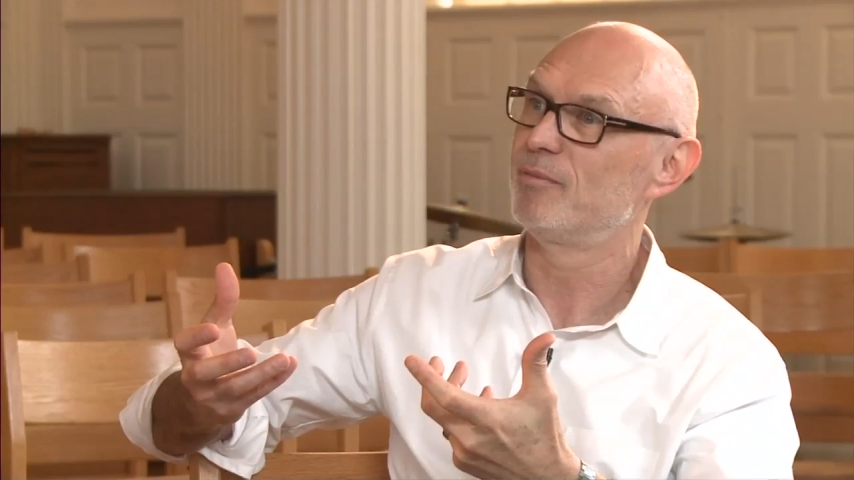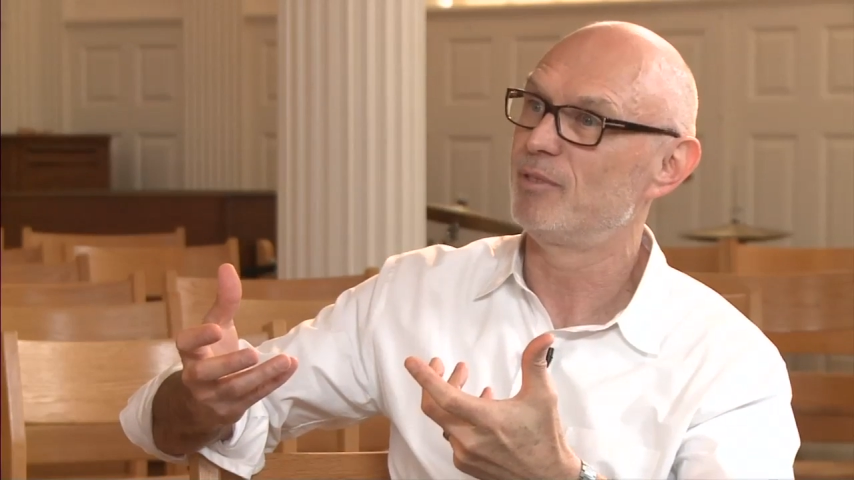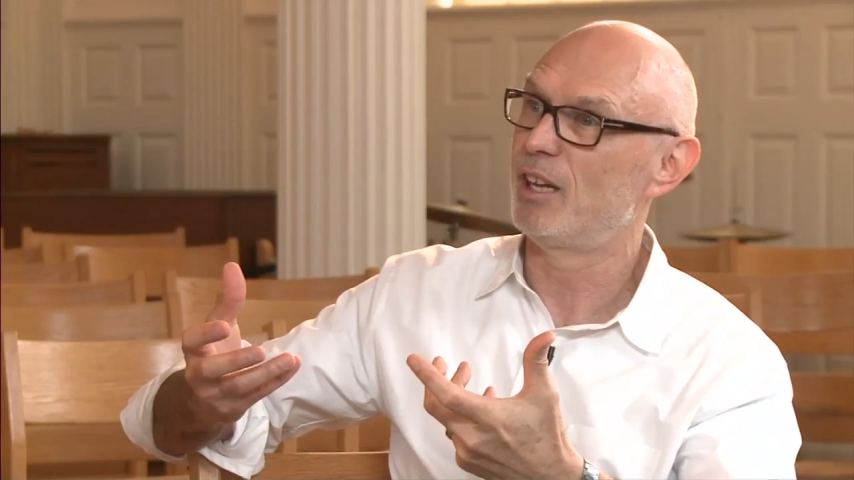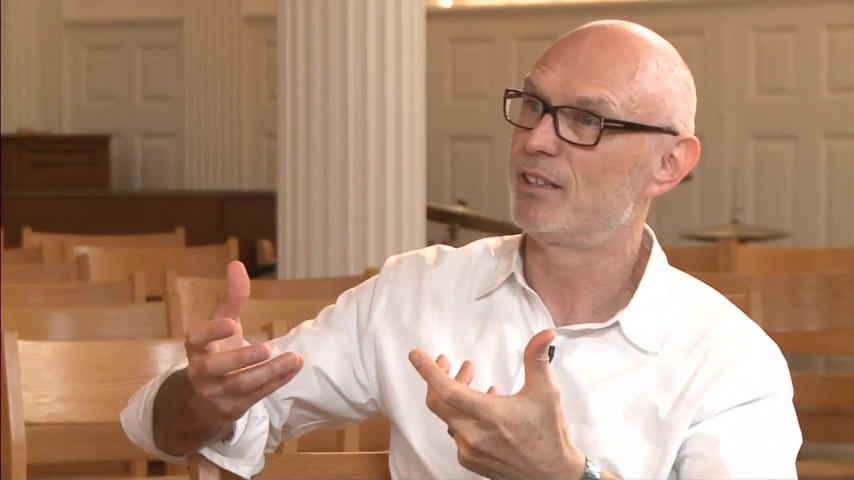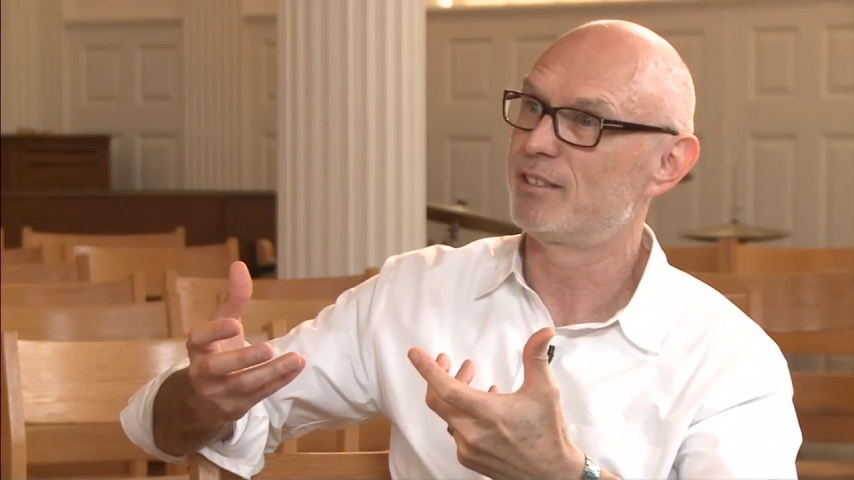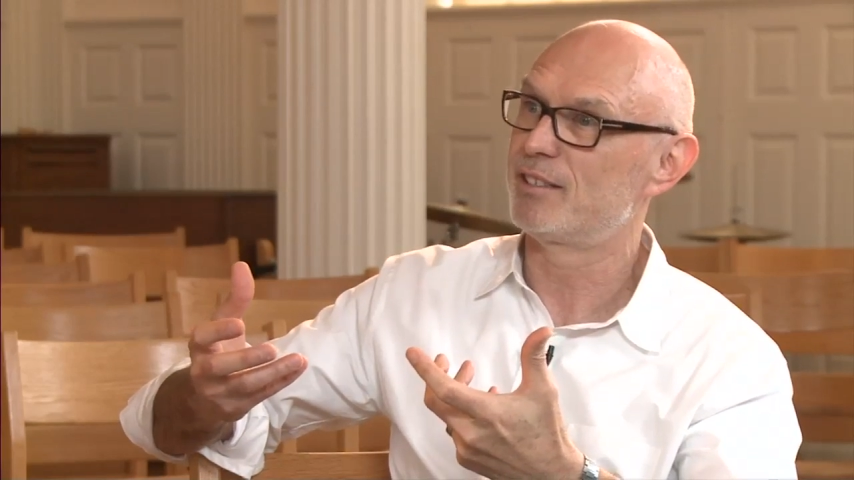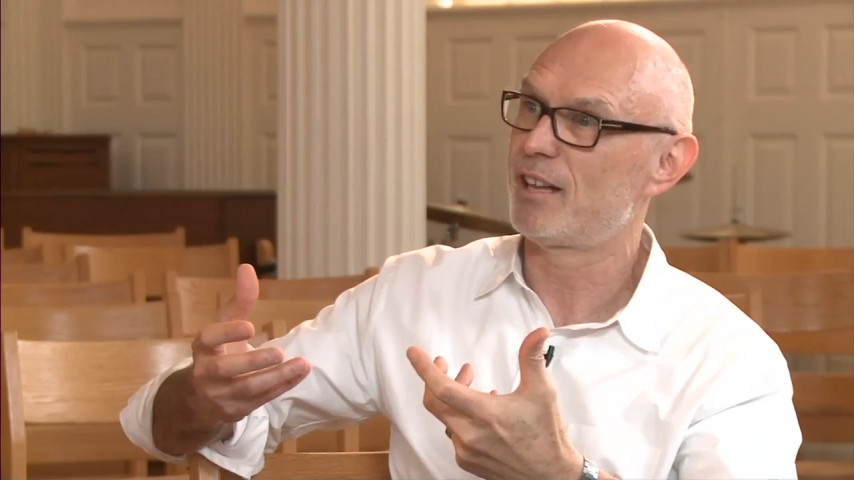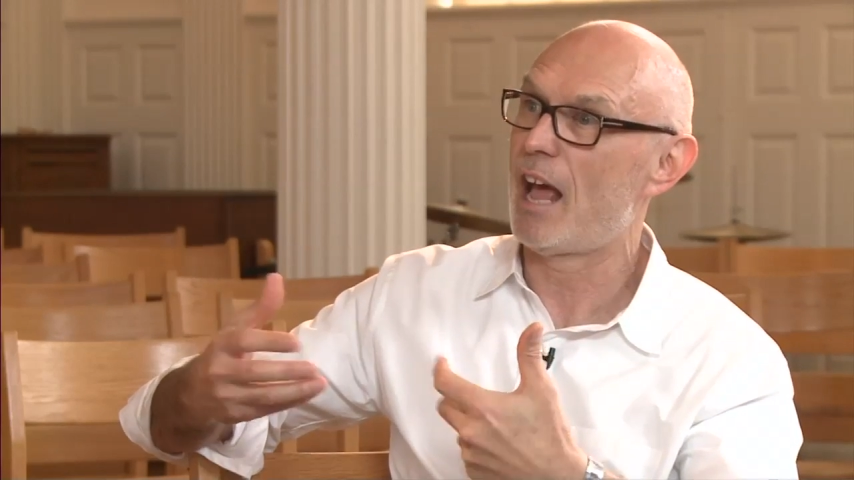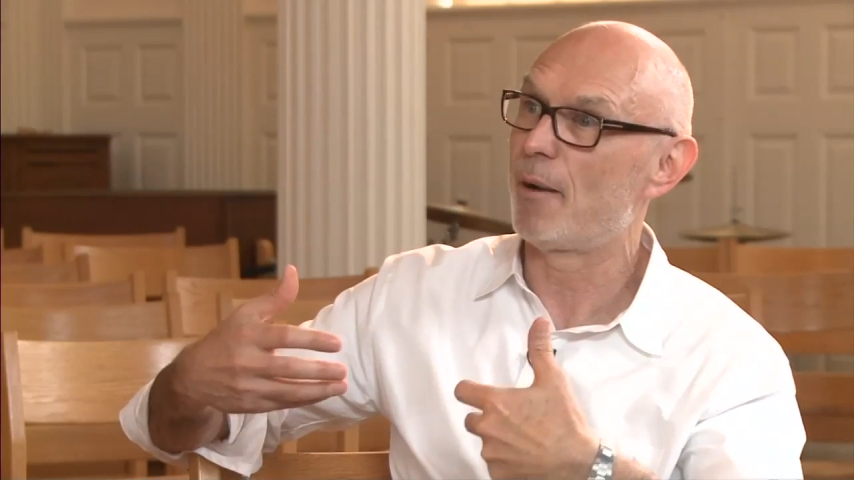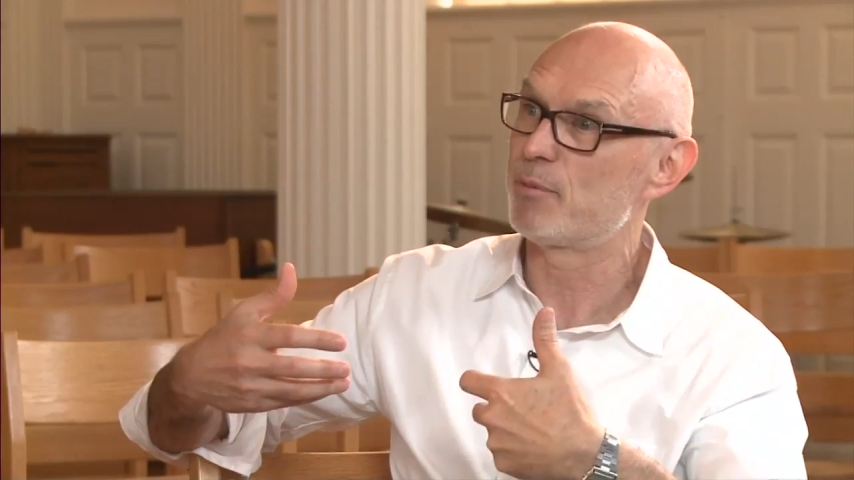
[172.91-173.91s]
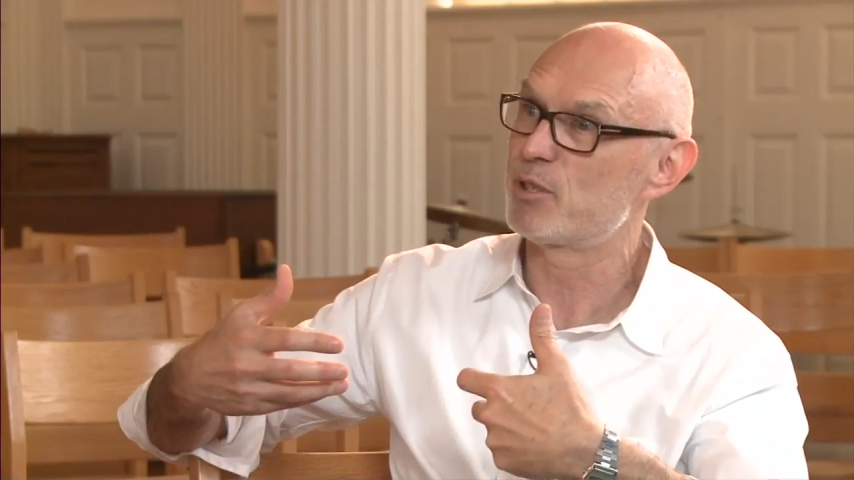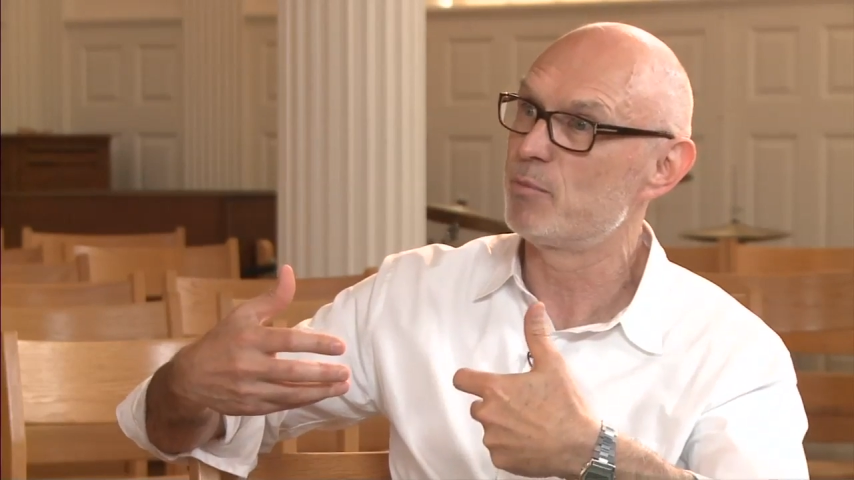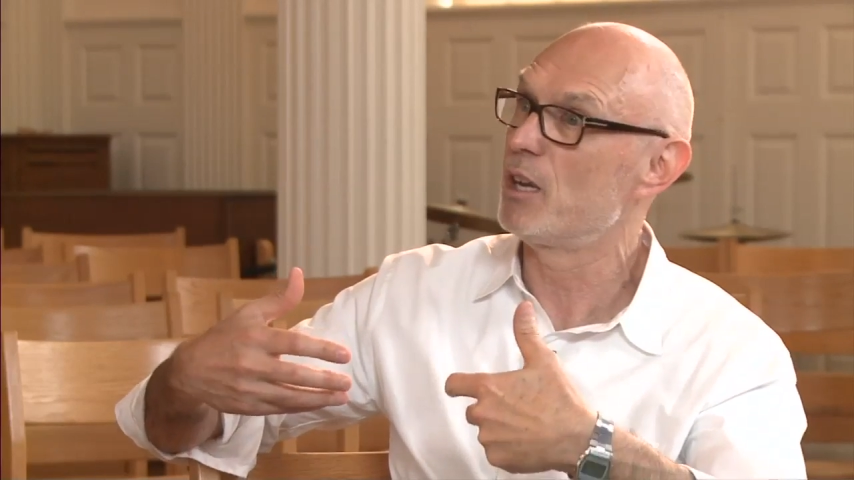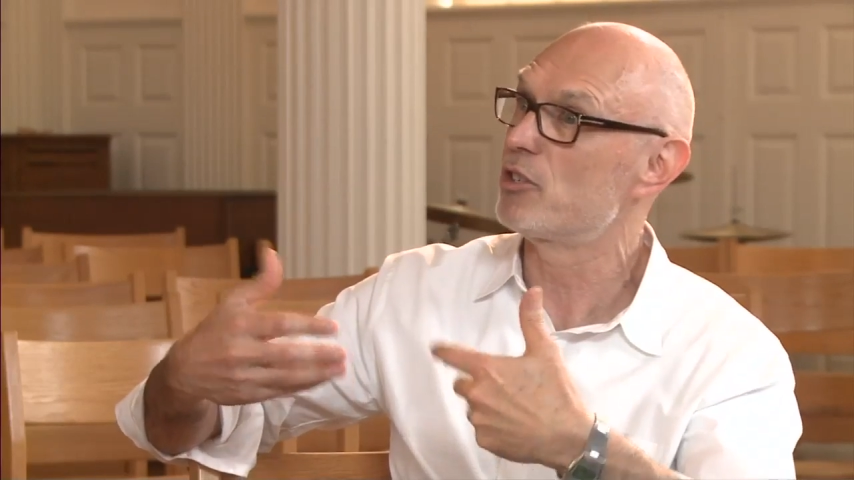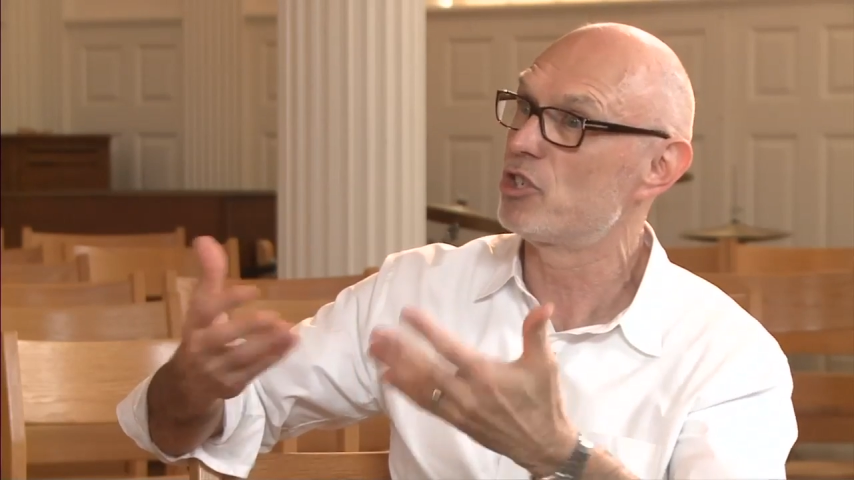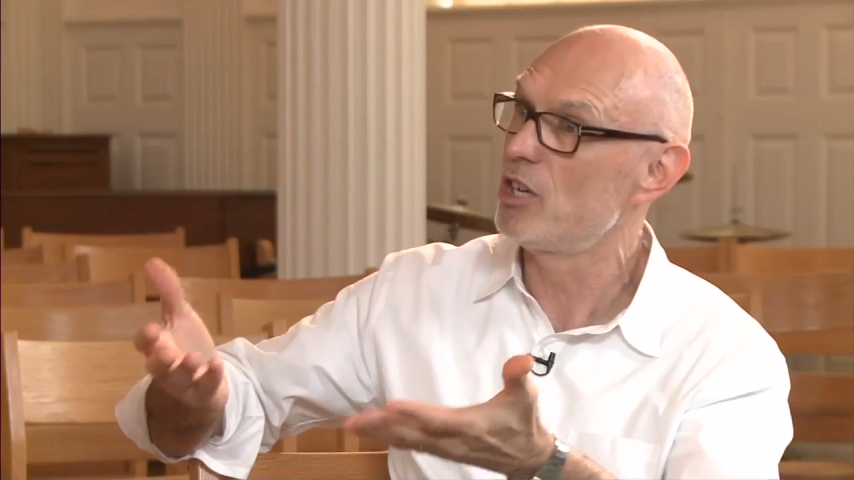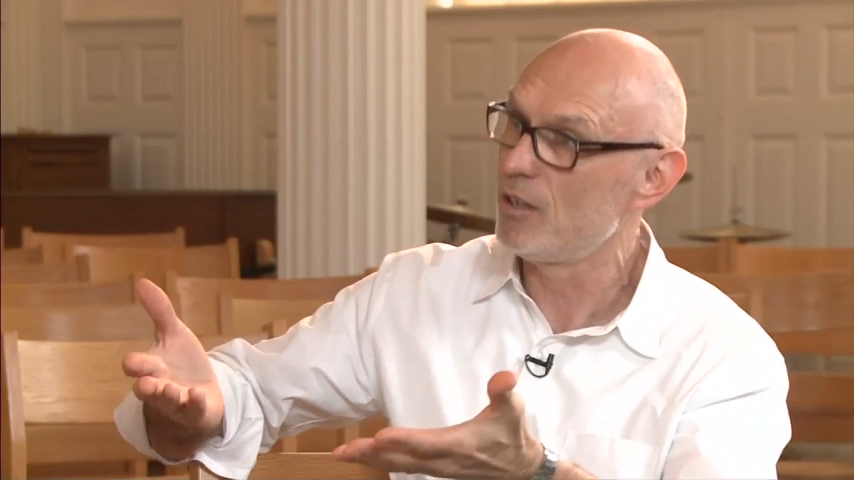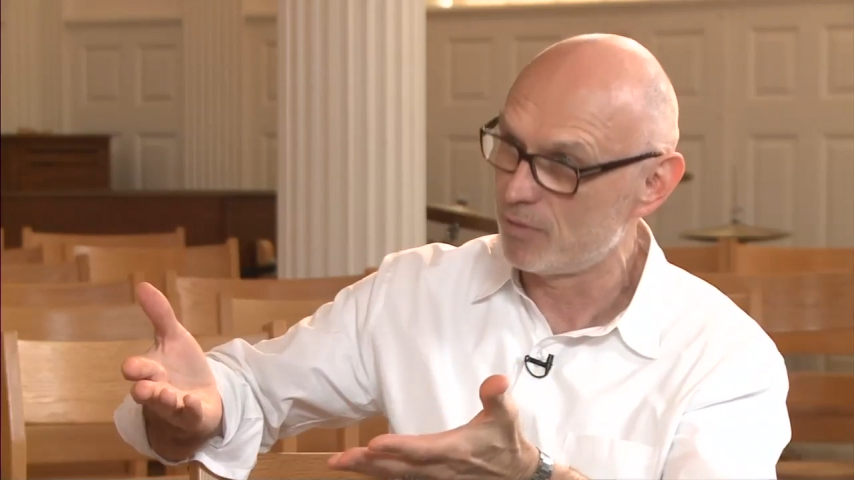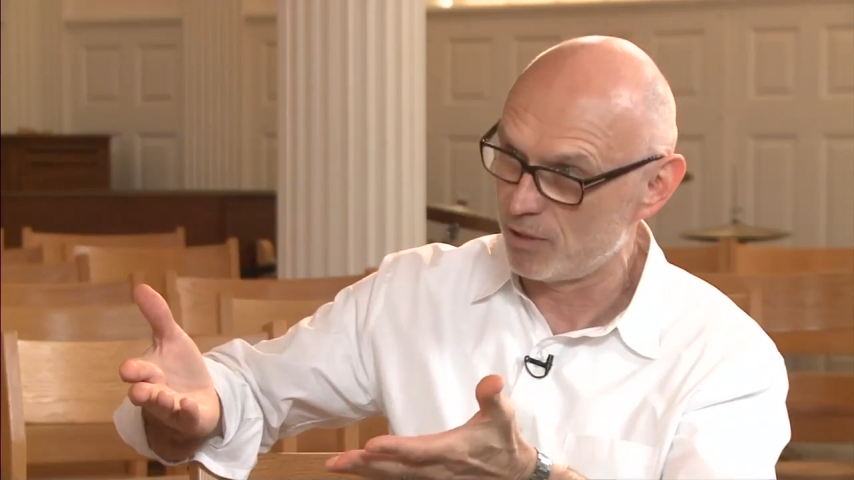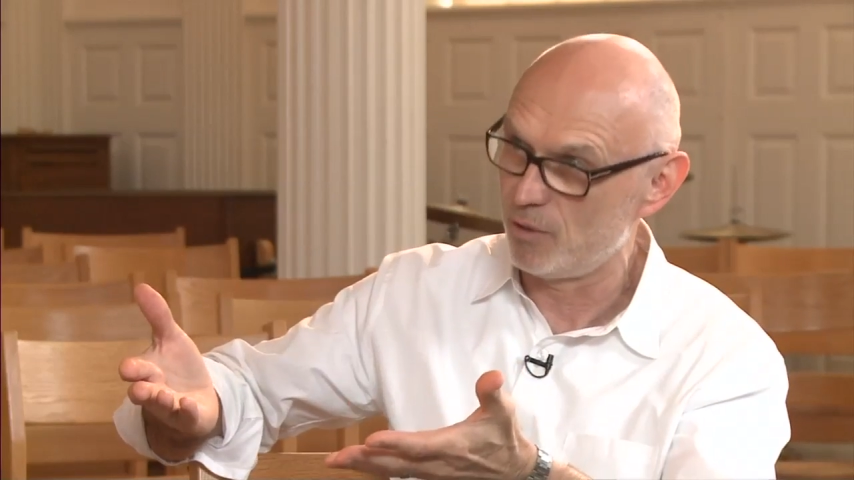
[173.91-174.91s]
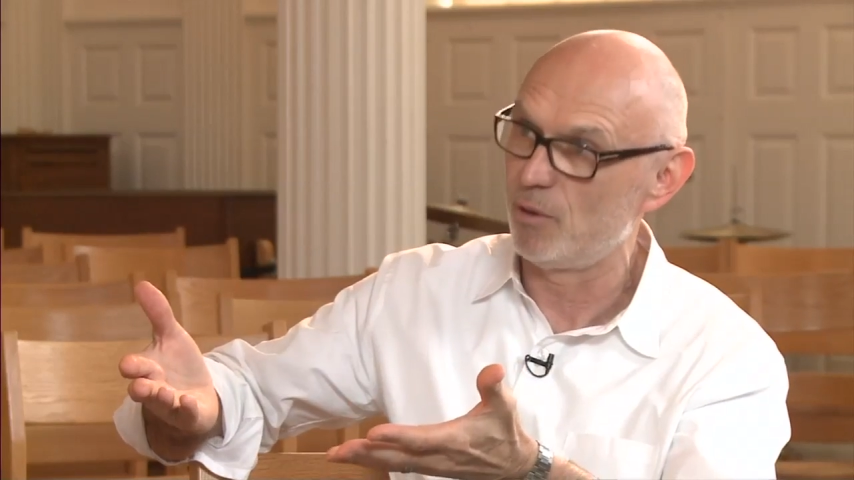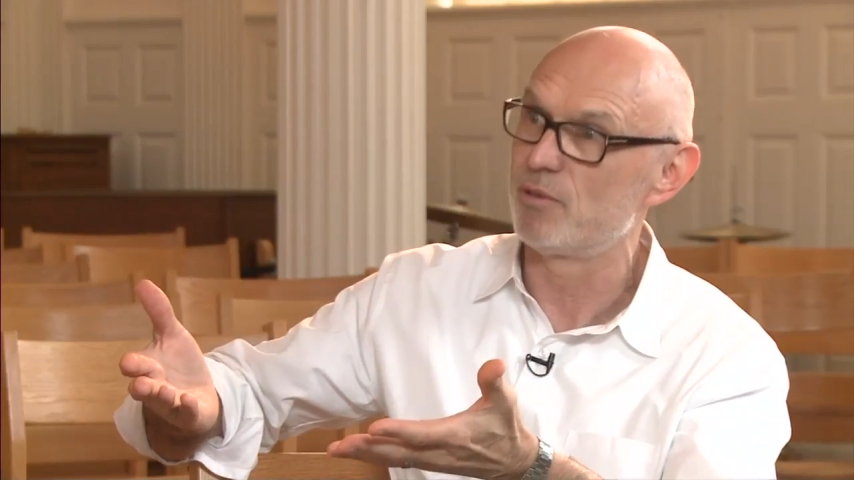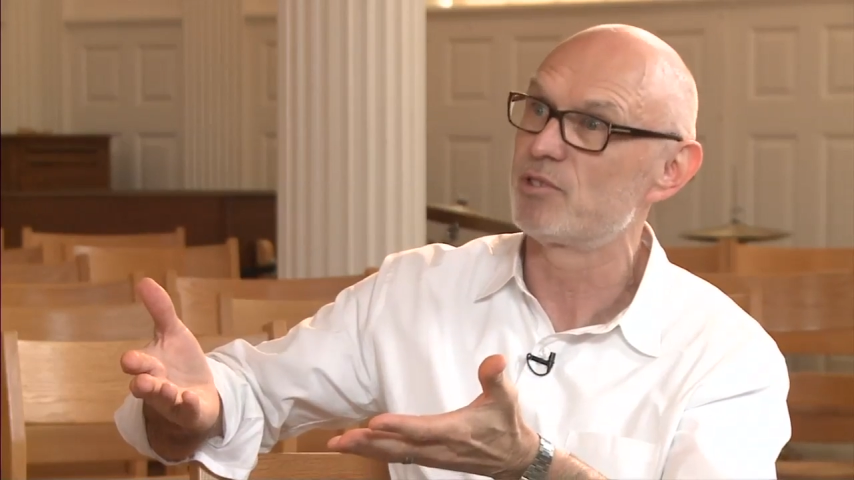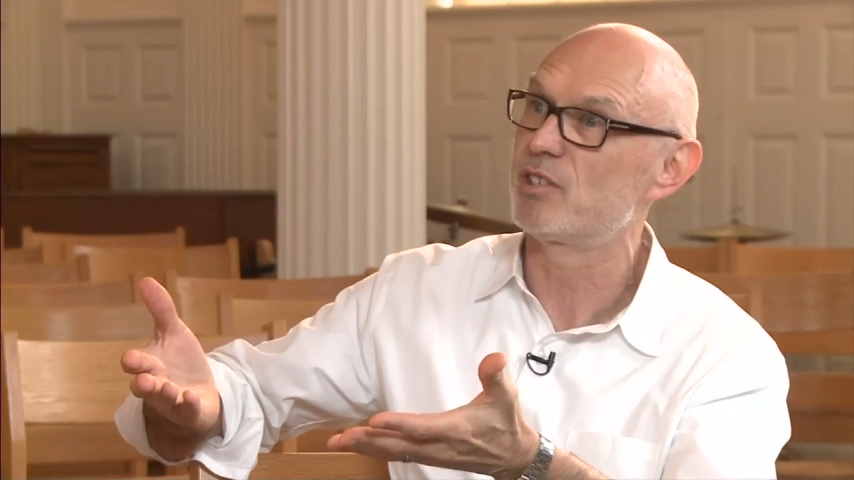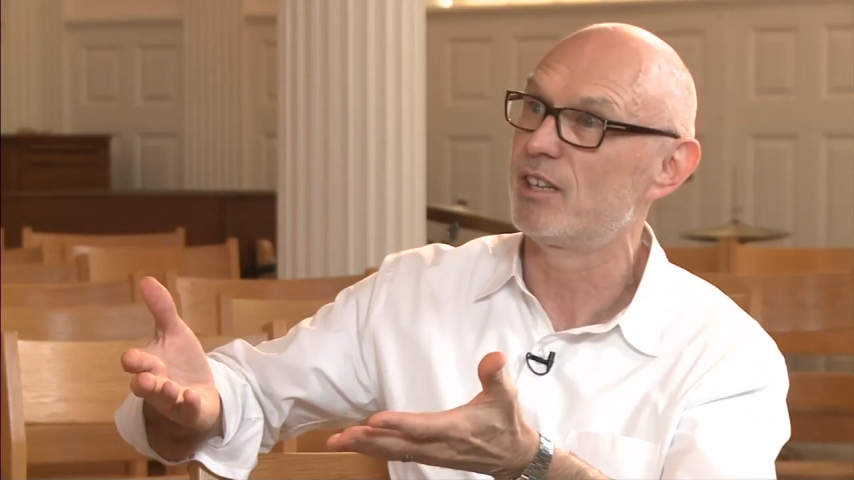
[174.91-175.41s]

that helps me achieve the goals